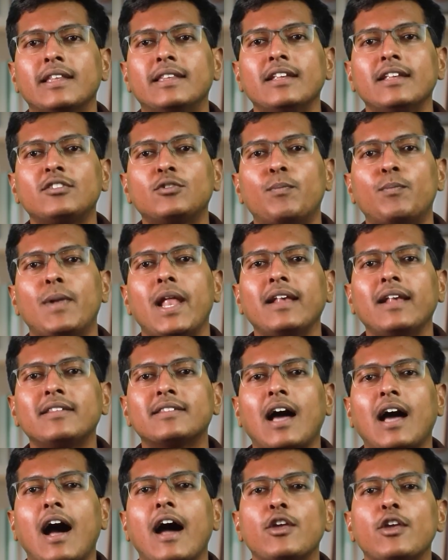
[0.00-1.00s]
this
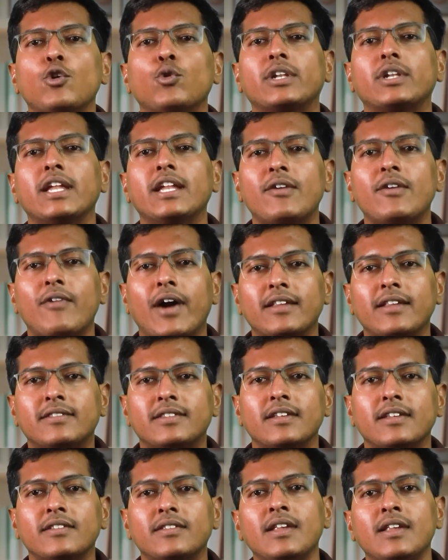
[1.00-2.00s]
blends IoT
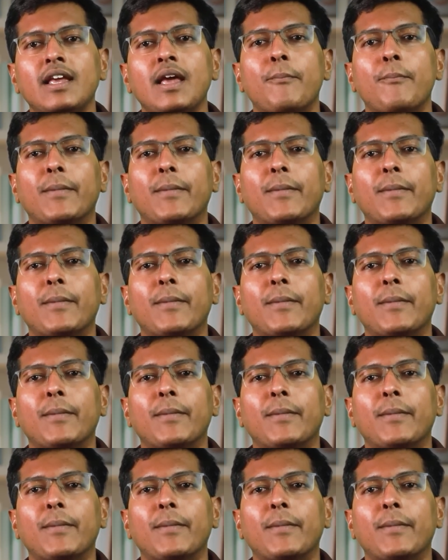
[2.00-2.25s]
devices,